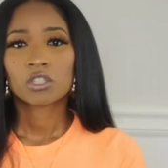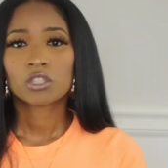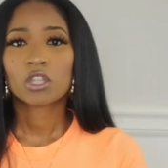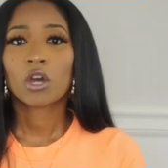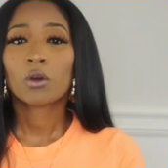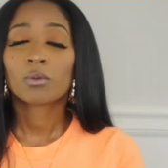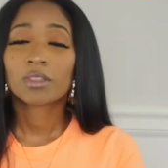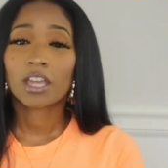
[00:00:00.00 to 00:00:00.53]

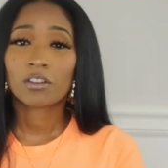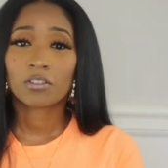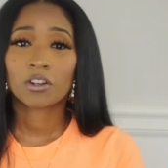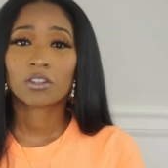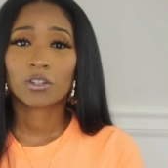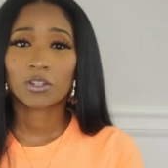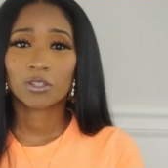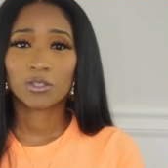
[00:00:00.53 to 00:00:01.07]
So without
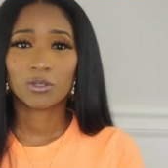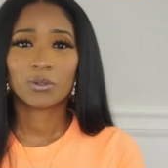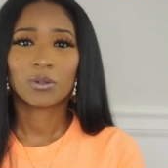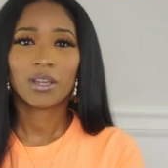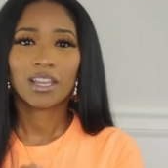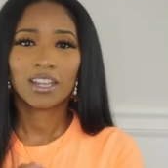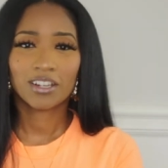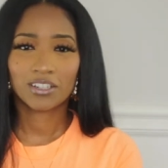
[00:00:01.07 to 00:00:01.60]
further
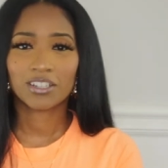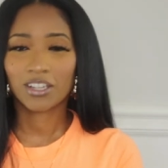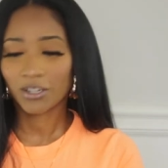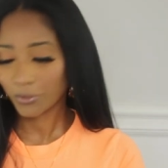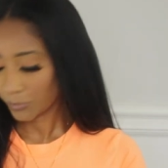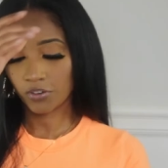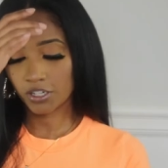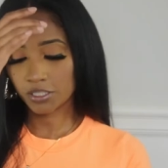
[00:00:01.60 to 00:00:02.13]
ado, here you
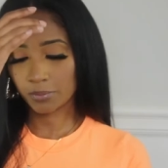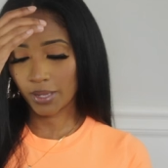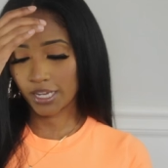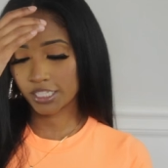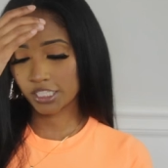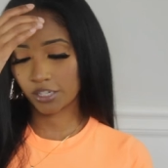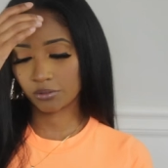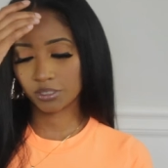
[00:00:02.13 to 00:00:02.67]
go. First
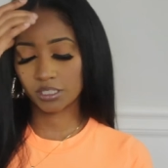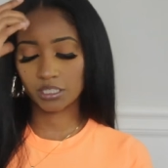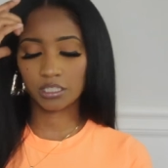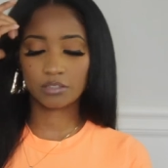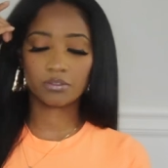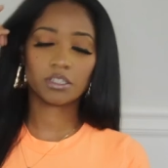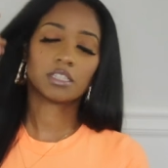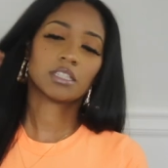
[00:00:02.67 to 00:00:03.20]
package I
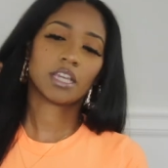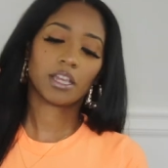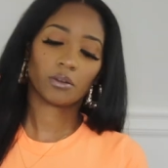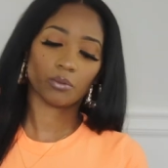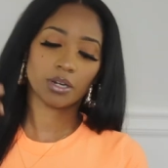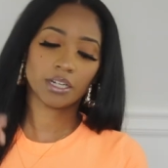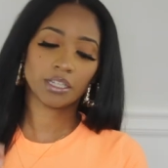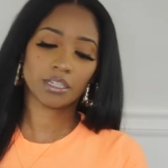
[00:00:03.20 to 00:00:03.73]
received is
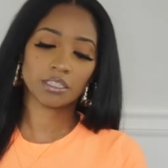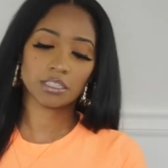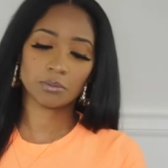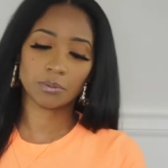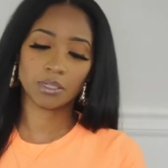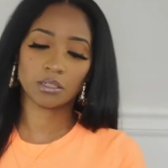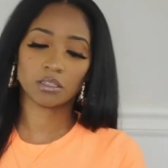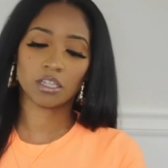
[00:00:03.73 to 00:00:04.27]
a Radiant
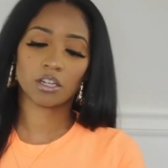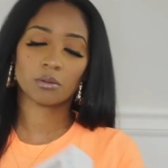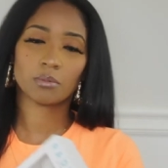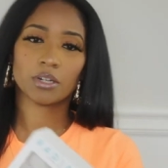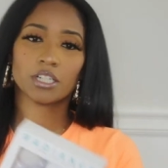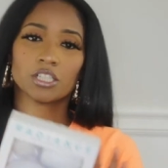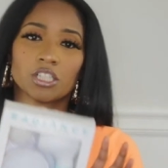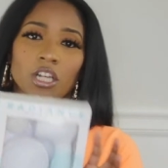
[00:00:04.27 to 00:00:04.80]
Skin Care
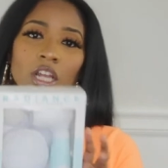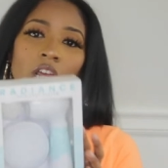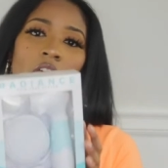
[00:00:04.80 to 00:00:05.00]
Brush,